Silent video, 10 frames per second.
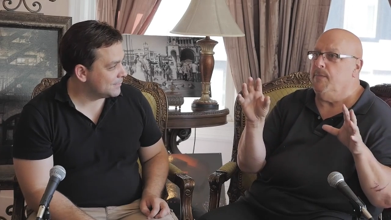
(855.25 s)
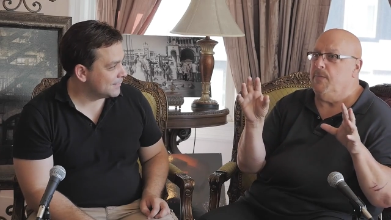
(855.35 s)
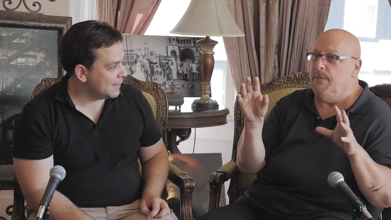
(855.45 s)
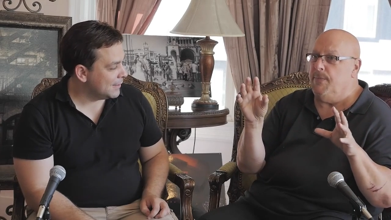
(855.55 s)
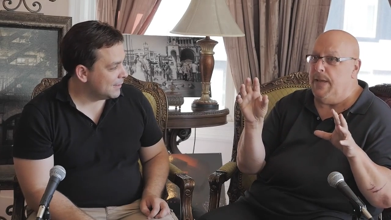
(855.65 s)

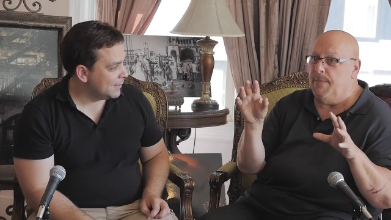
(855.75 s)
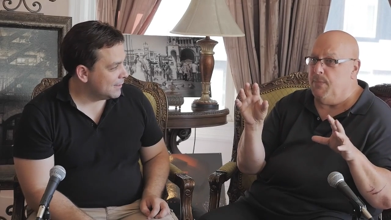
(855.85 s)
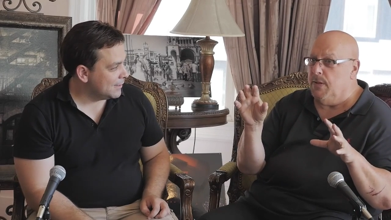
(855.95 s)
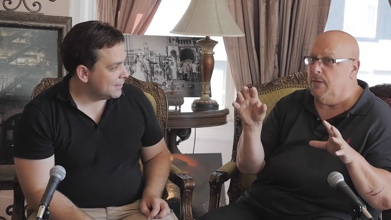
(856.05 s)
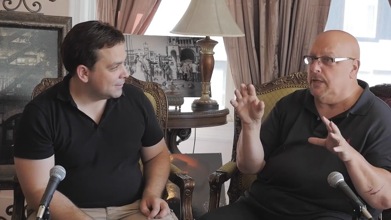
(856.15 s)
Speaker 1: the
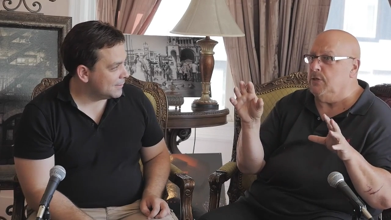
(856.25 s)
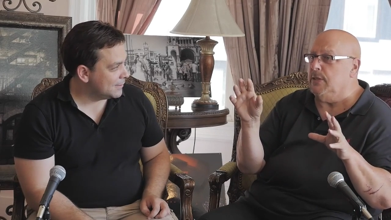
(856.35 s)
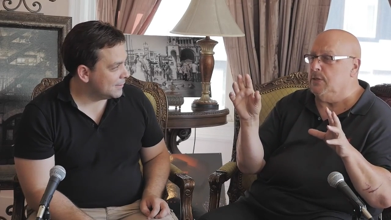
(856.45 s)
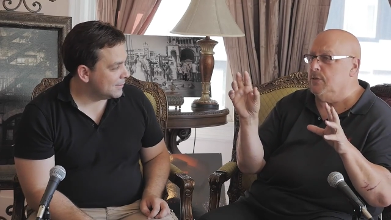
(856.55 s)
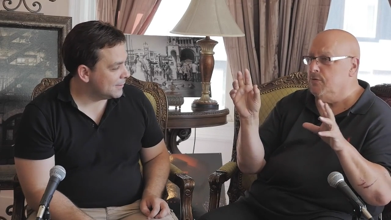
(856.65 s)
people and
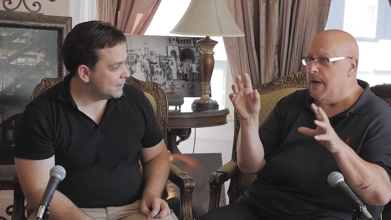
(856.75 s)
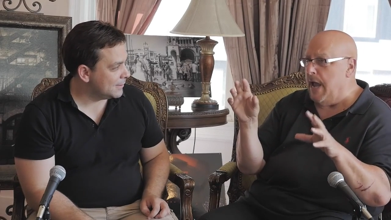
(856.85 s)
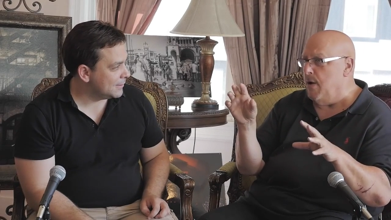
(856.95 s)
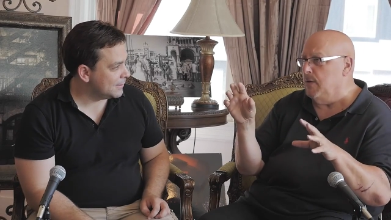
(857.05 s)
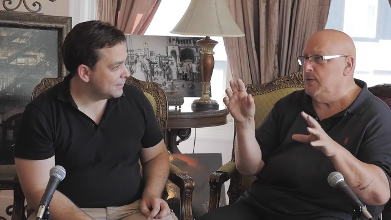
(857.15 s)
just
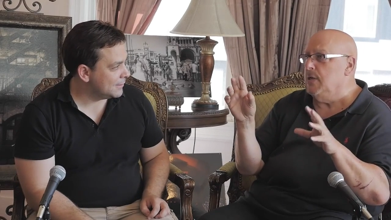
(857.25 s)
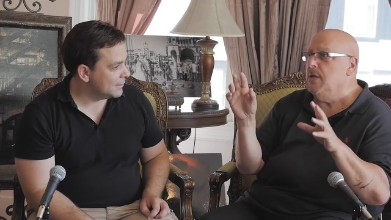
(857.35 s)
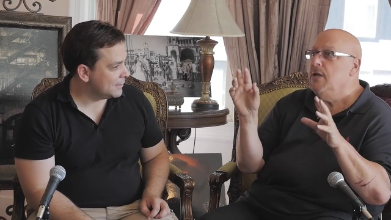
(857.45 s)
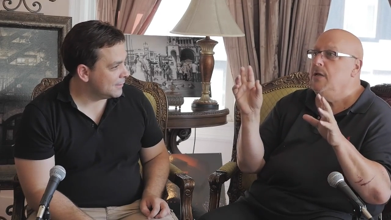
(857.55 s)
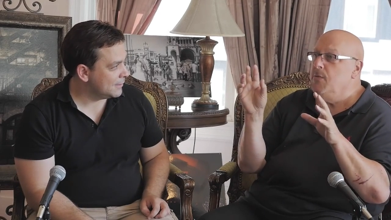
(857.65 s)
crowds,
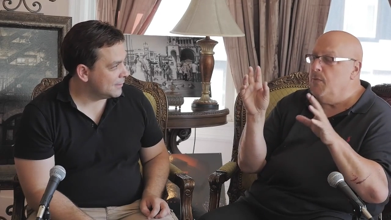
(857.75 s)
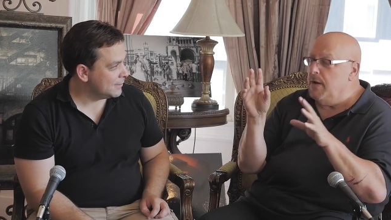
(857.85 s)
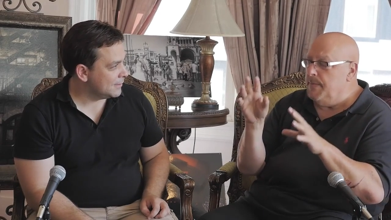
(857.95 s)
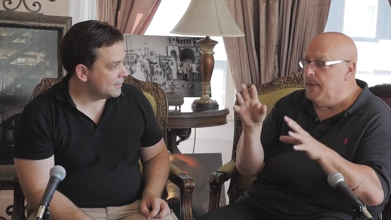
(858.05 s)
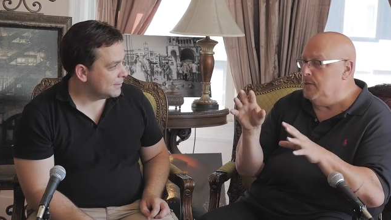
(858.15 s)
you want
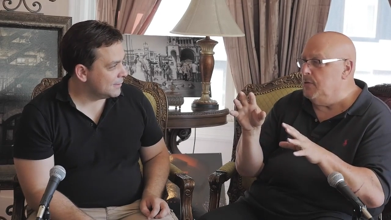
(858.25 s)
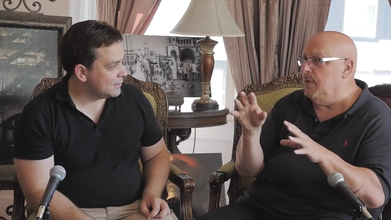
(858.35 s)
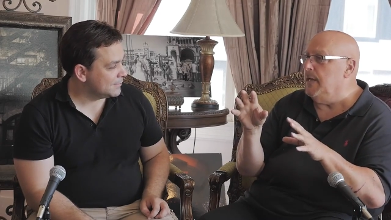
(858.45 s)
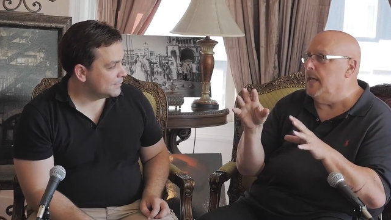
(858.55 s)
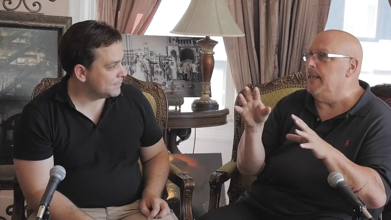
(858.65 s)
to make
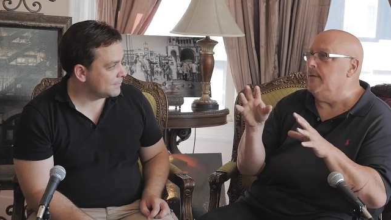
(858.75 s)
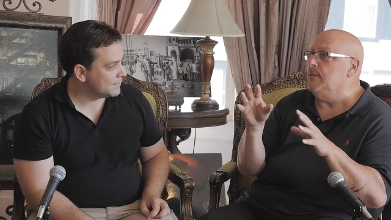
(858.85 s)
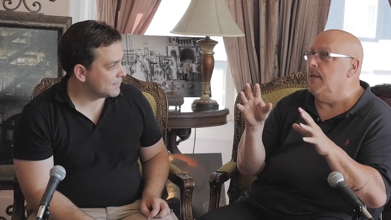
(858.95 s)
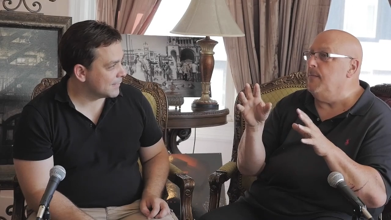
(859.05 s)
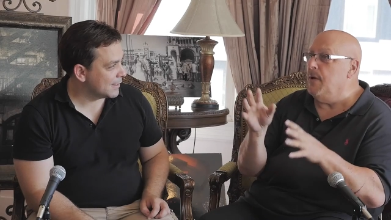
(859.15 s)
sure that there's
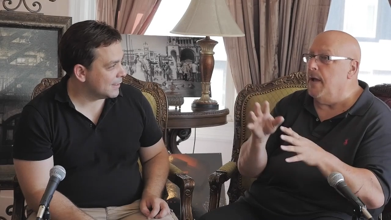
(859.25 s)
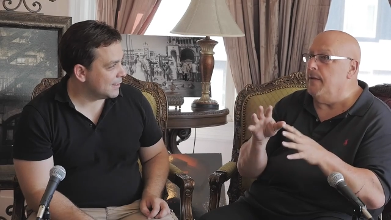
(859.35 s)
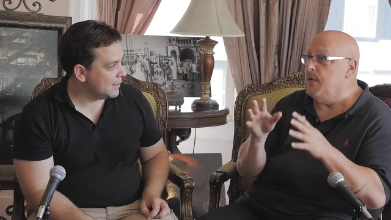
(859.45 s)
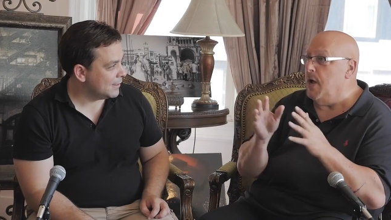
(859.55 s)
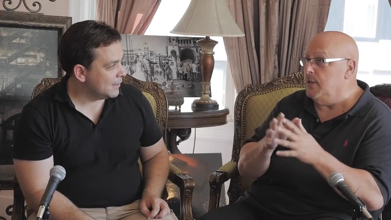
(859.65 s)
some kind
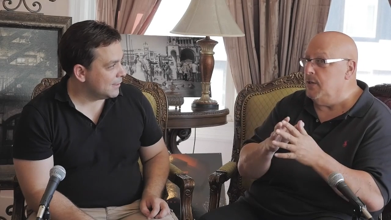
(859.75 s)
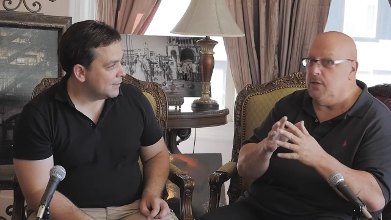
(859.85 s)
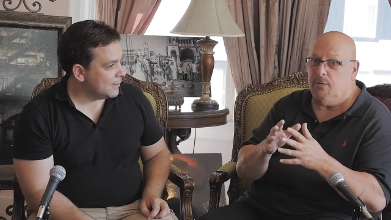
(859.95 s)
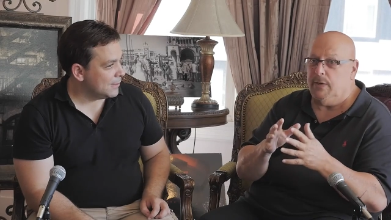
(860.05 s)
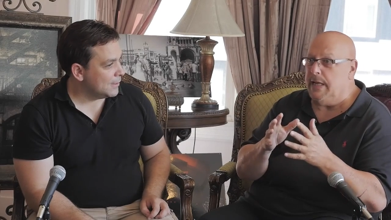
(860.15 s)
of
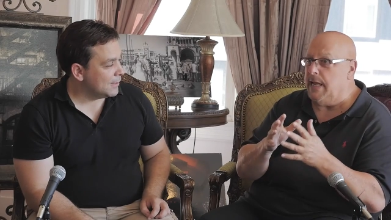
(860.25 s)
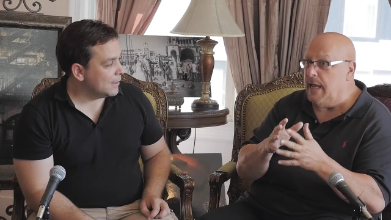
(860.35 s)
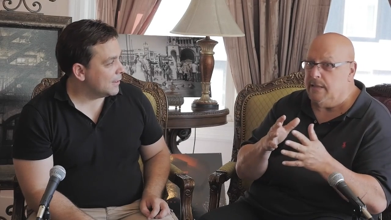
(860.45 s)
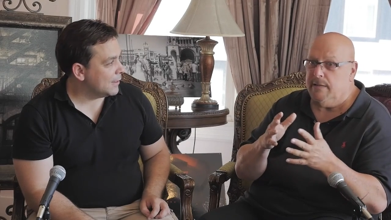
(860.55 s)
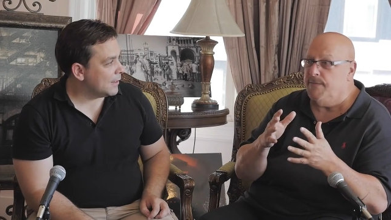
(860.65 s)
continuity
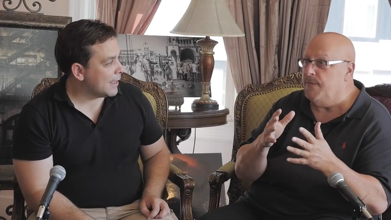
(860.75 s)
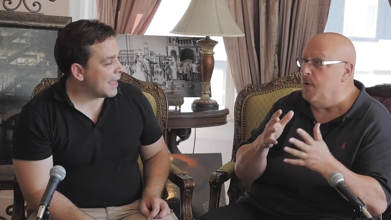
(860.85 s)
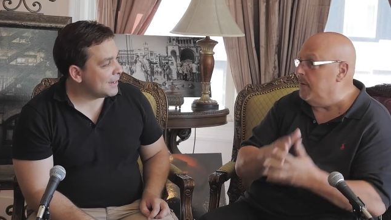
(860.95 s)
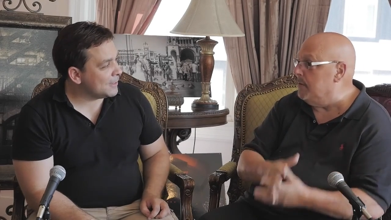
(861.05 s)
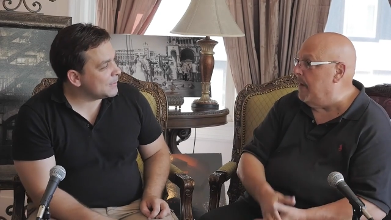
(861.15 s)
in the photograph.
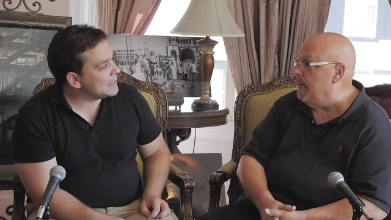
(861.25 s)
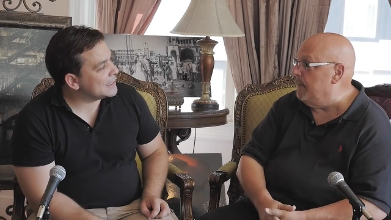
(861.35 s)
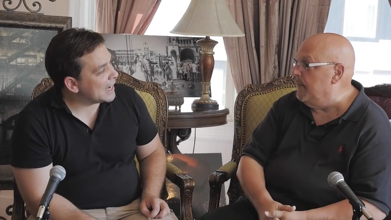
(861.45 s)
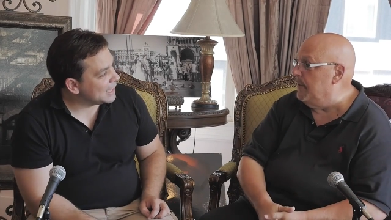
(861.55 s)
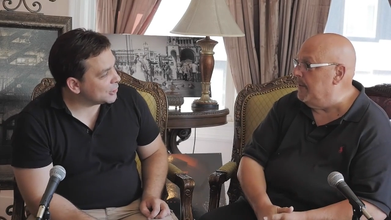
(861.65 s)
How did we
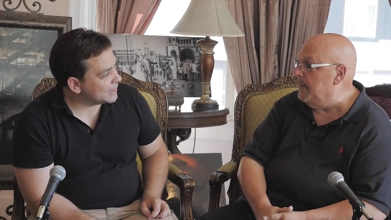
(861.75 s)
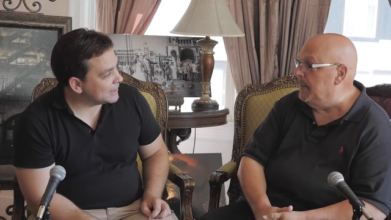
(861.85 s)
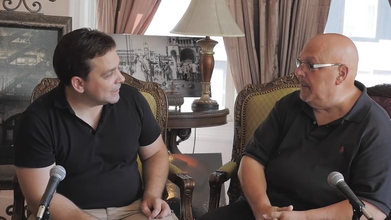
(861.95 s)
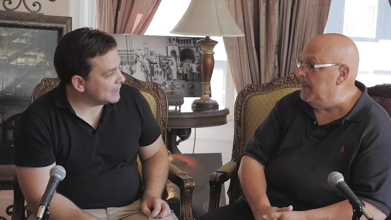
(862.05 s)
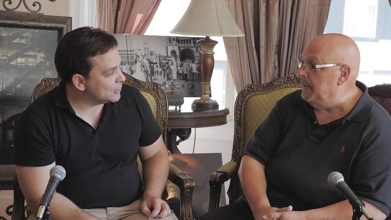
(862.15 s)

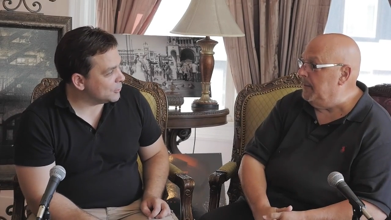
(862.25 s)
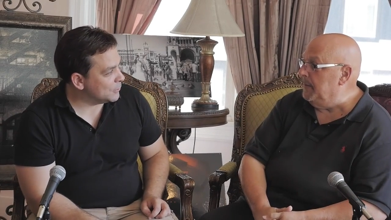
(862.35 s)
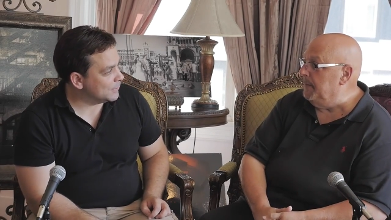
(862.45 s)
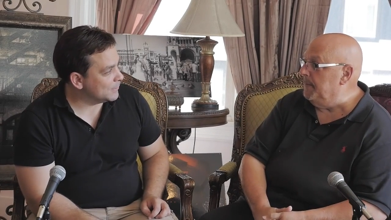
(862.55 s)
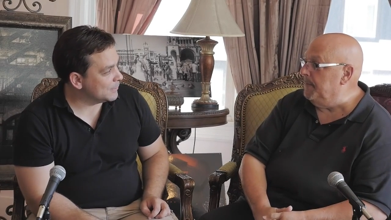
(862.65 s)
Speaker 2: tangent
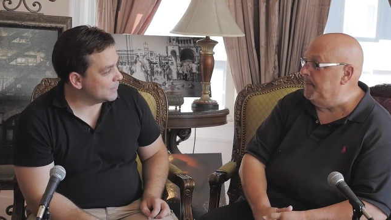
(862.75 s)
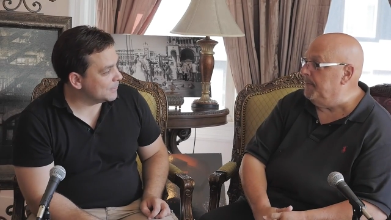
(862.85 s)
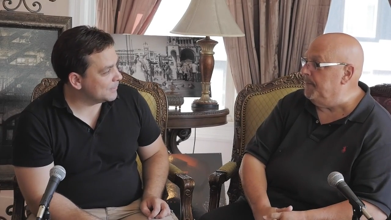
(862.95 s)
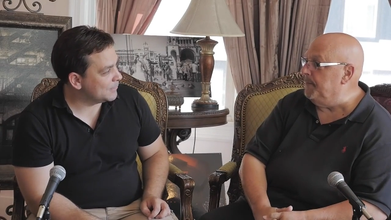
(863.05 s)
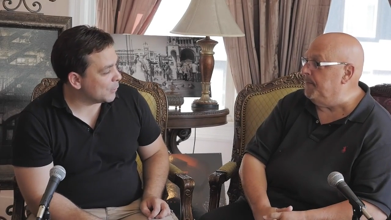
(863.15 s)
into
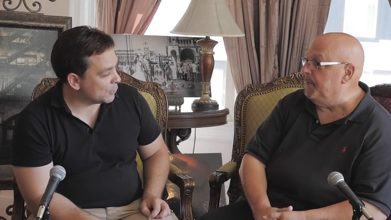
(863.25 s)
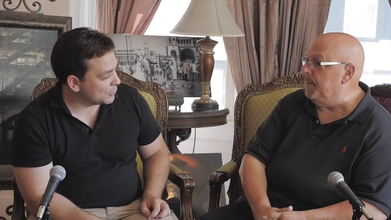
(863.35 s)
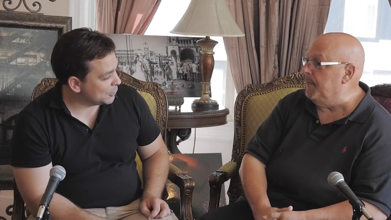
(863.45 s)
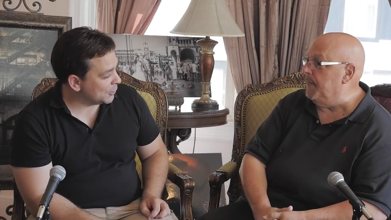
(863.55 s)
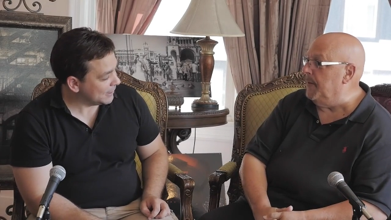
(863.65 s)

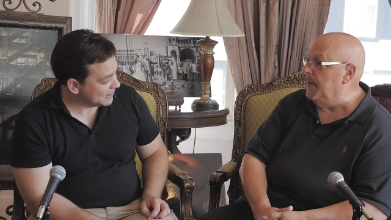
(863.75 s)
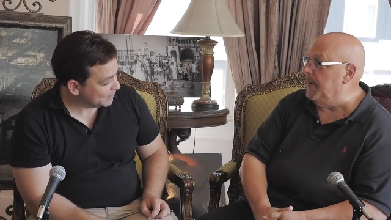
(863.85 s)
photojournalism